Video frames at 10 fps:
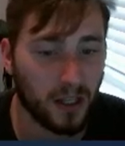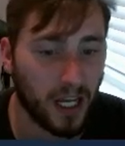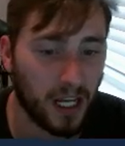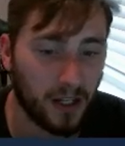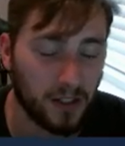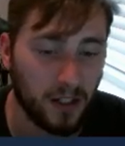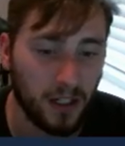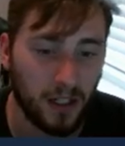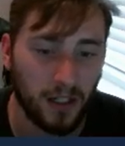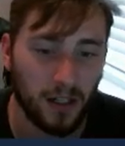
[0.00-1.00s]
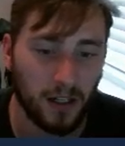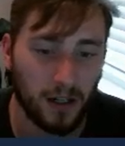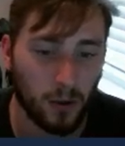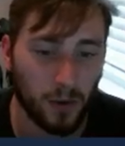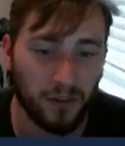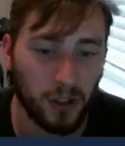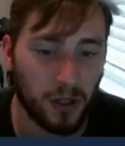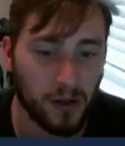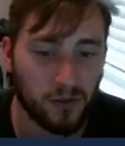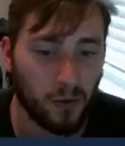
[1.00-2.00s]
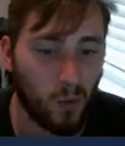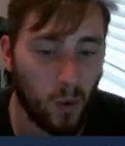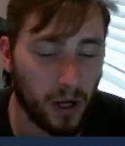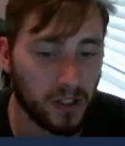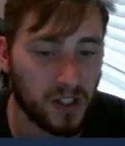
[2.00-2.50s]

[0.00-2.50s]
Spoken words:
land revenue comes from one